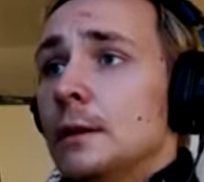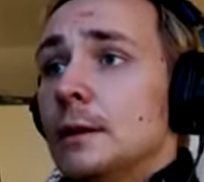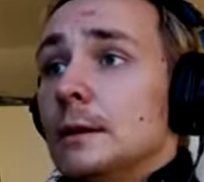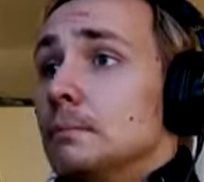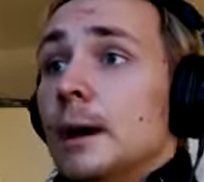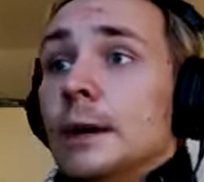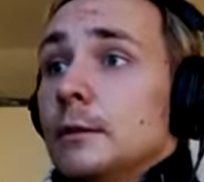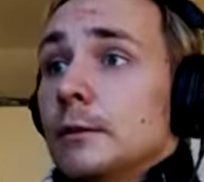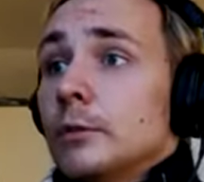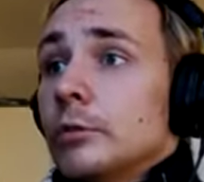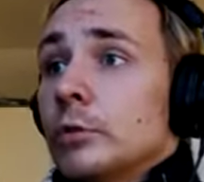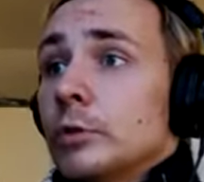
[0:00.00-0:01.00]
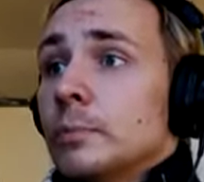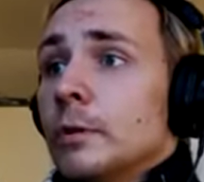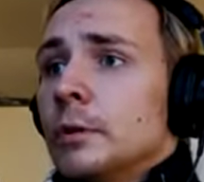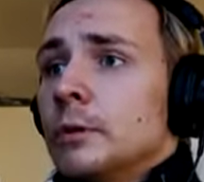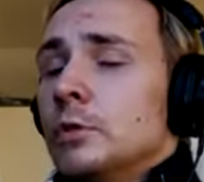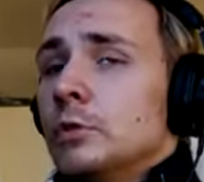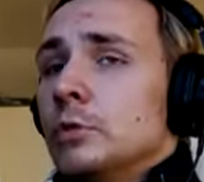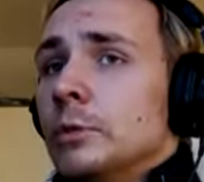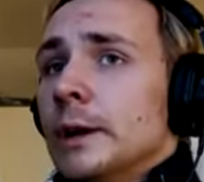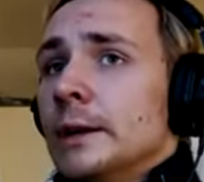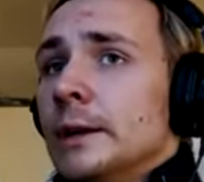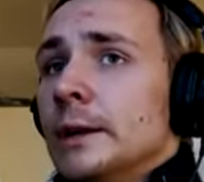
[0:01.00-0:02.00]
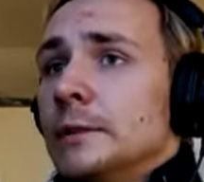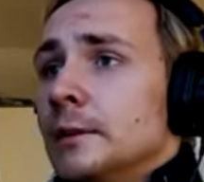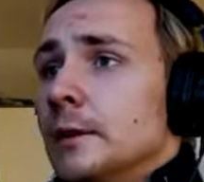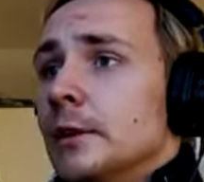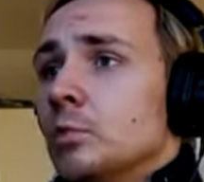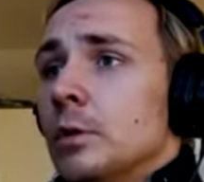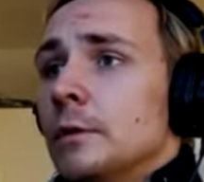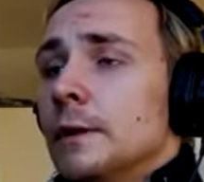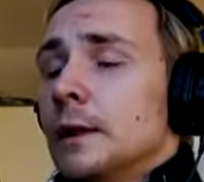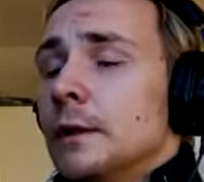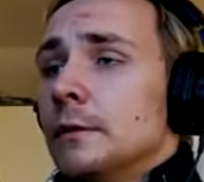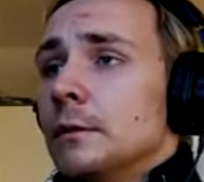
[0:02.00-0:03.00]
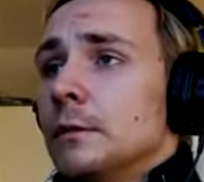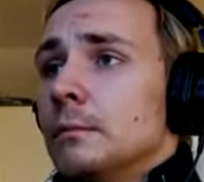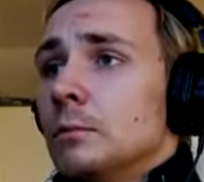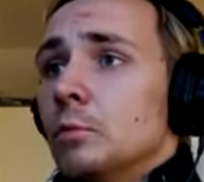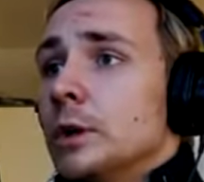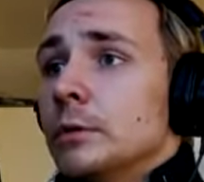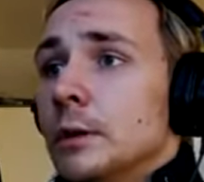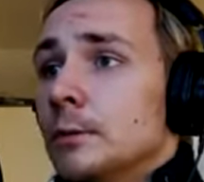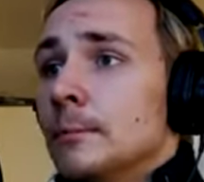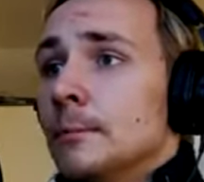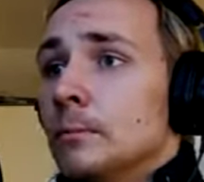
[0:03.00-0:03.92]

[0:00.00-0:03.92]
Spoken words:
It might also correspond to a Telos dwarf elephant. We don't know.